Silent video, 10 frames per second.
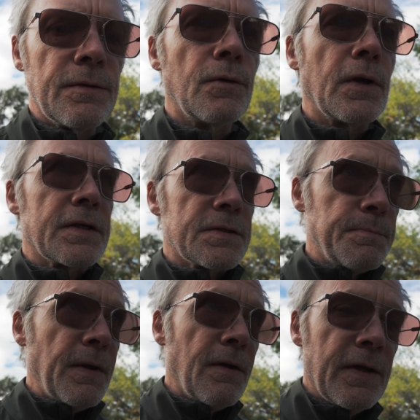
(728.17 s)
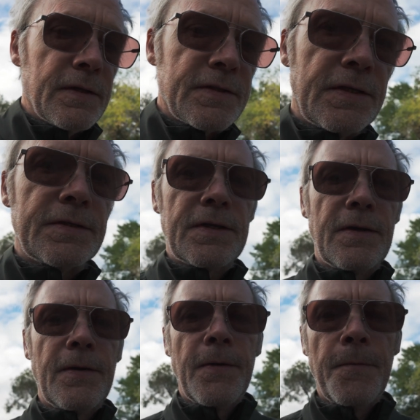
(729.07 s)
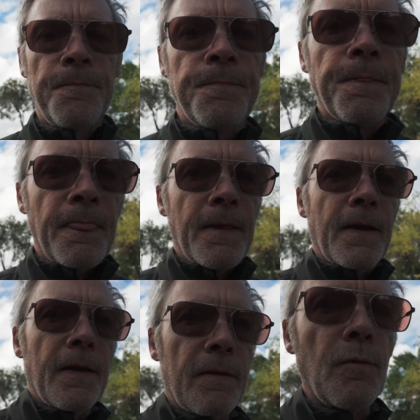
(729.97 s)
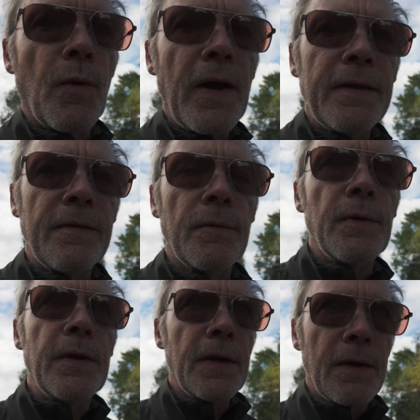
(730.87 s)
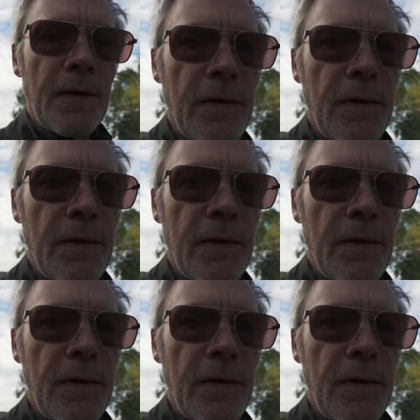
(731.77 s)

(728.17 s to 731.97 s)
all experiences in the way that we,